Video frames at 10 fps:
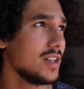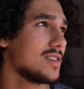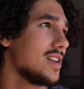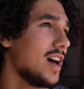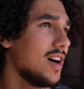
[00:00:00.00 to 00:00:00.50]

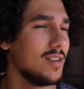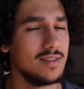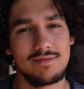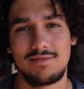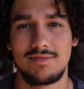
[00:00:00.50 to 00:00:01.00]
It's
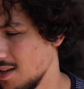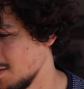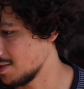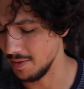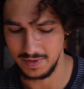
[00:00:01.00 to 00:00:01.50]
now,
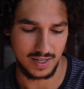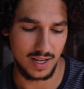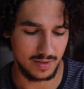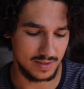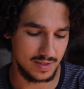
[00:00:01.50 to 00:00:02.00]
what time is it
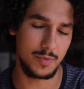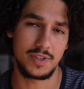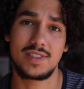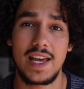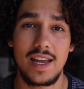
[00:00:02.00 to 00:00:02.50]
now? It's
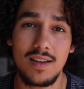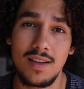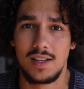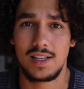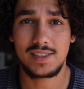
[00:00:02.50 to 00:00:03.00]
almost
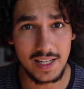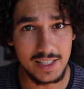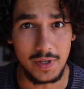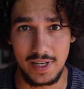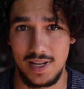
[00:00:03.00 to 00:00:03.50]
10. Let's get
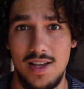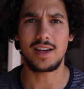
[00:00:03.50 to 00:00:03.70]
into it.